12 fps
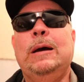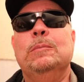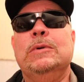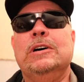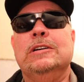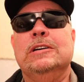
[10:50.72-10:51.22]

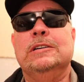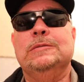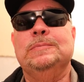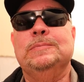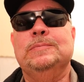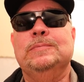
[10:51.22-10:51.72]
But uh,
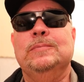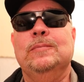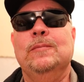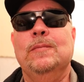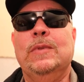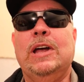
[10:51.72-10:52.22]

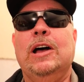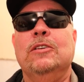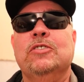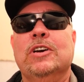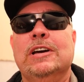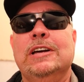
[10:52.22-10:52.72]
I'll
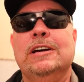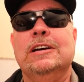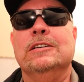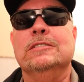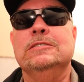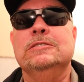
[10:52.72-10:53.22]
check it
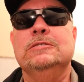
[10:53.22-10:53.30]
out.